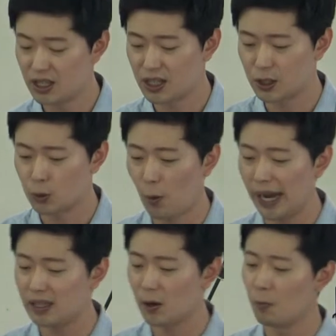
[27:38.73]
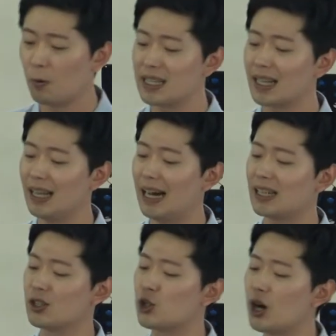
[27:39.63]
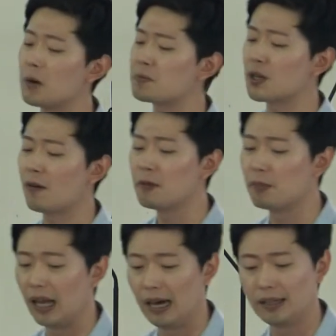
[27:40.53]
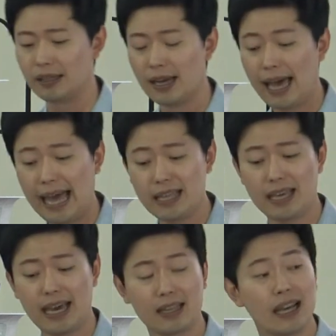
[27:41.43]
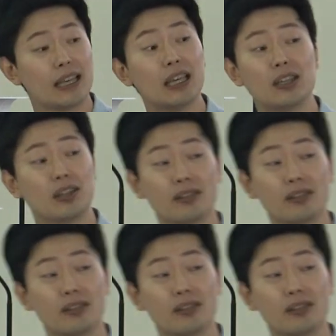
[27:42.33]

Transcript: his sweat was like drops of blood, and yet he did